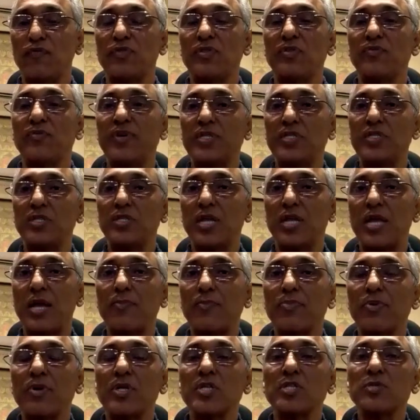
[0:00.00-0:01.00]
the venture
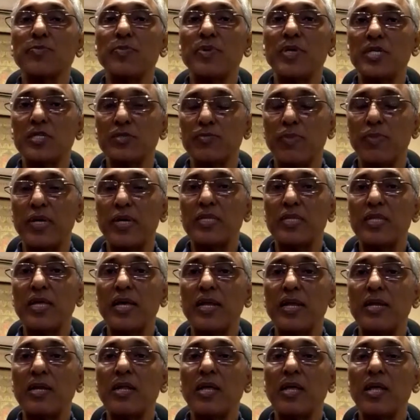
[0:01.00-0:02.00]
capital space by
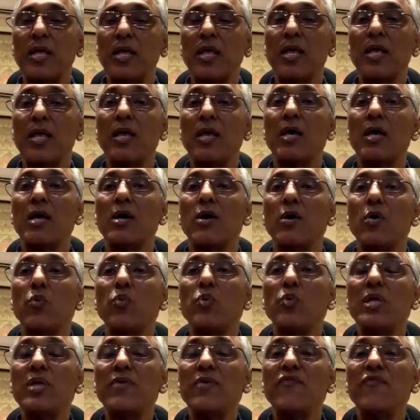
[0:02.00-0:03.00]
then,
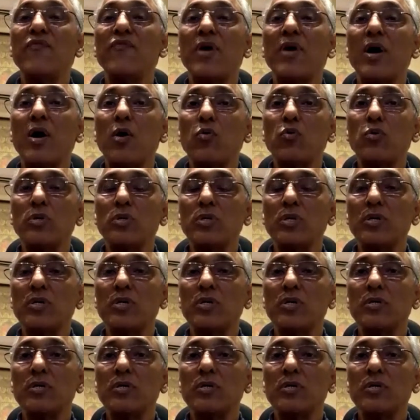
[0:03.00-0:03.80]
we found